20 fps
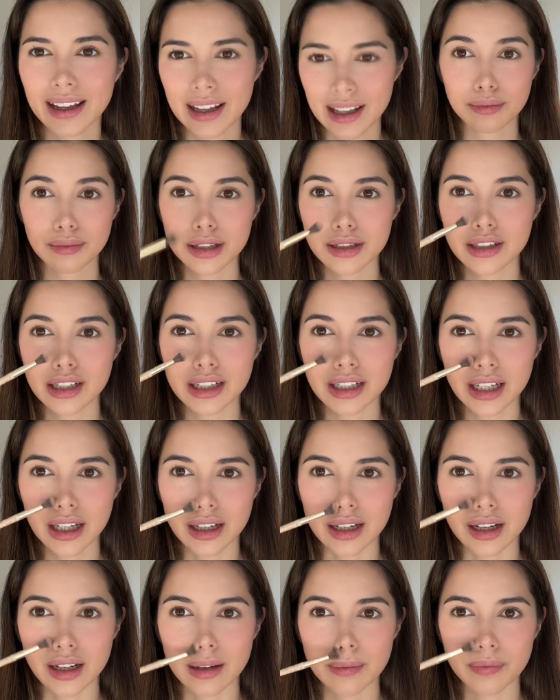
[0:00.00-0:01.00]
But she
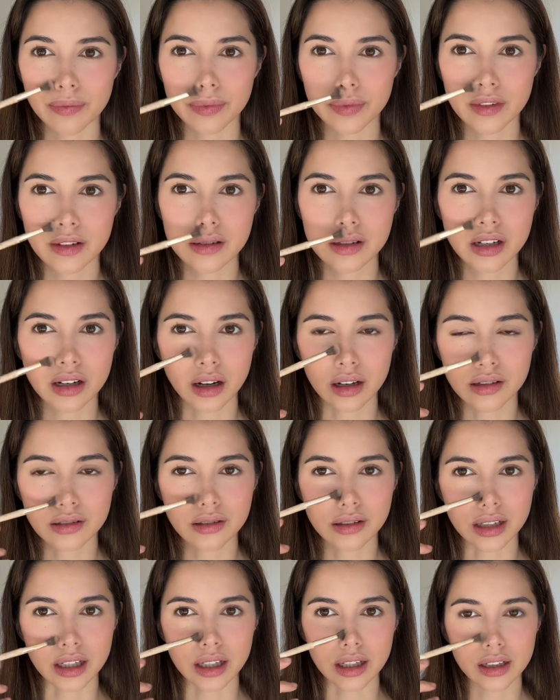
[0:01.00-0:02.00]
did. She
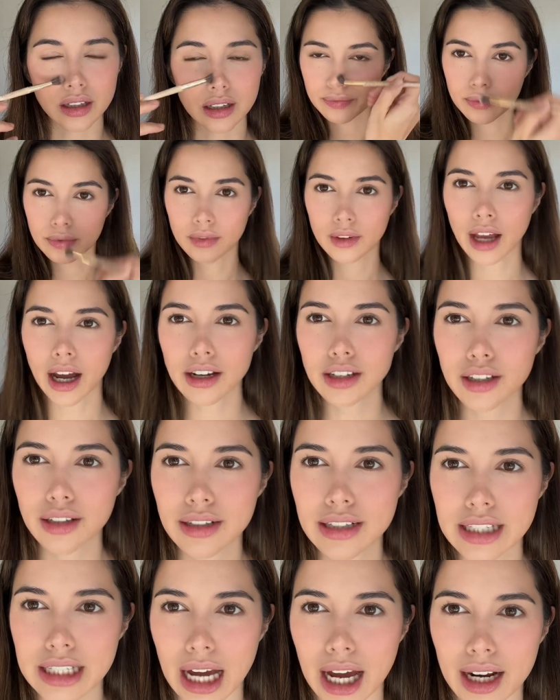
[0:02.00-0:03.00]
contoured it. How cute
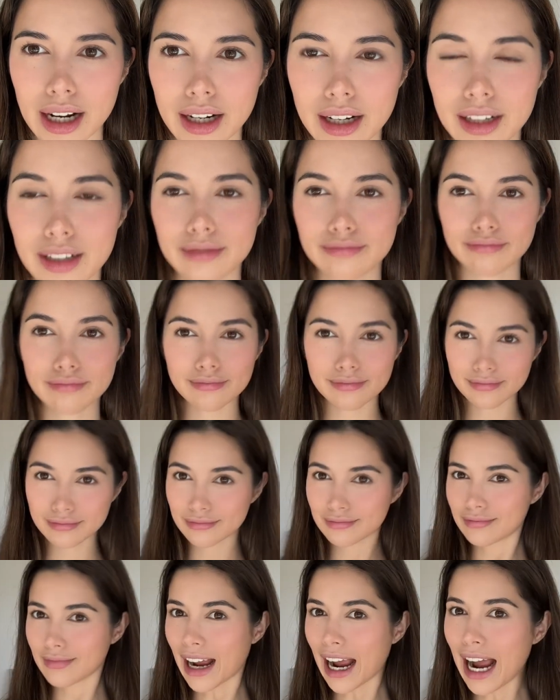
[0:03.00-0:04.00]
is that?
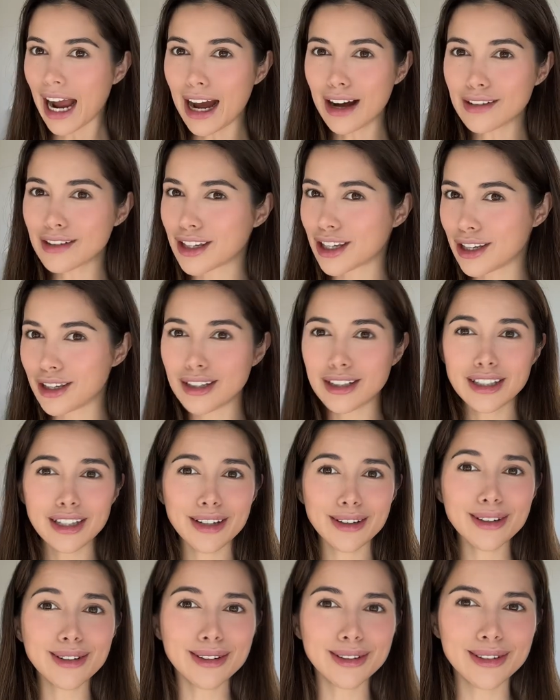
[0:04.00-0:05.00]
How
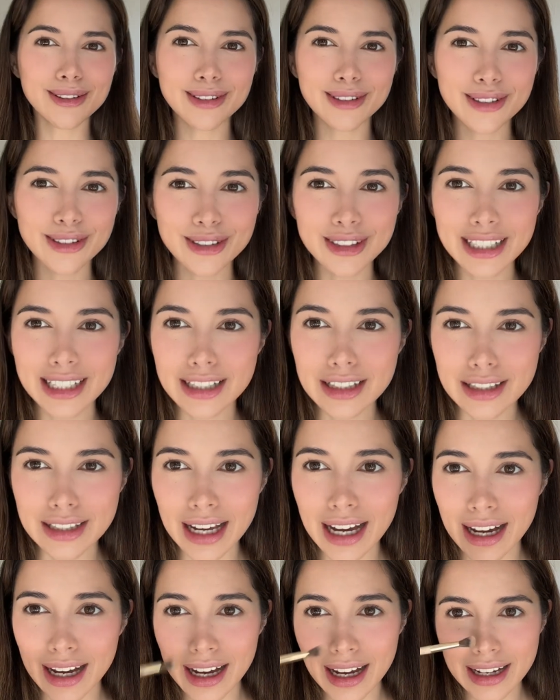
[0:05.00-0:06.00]
cute is
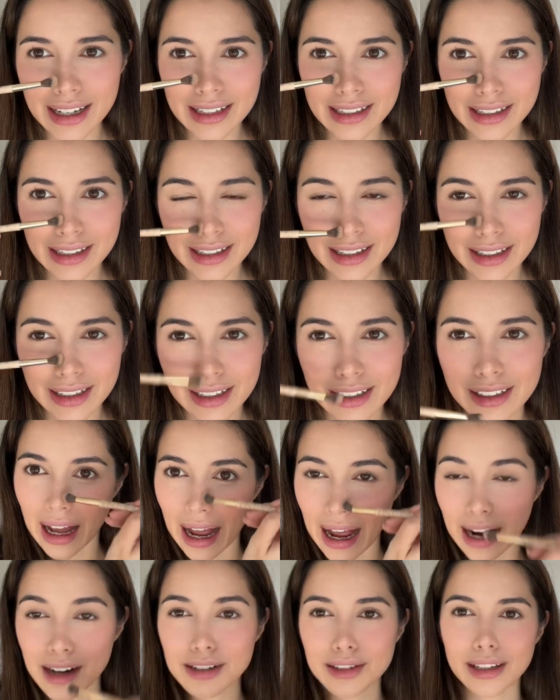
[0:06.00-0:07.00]
that?
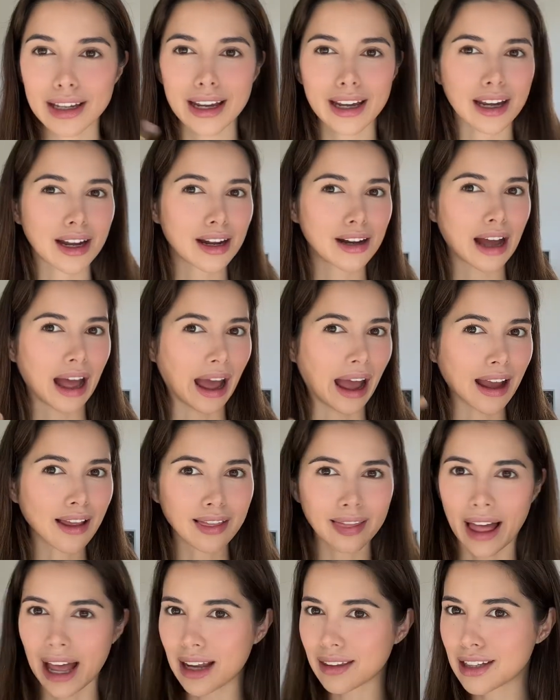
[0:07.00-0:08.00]
I
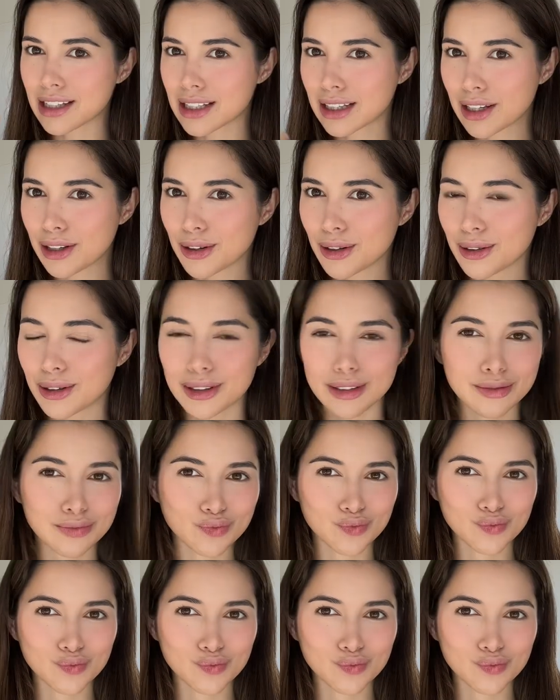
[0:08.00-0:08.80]
like this little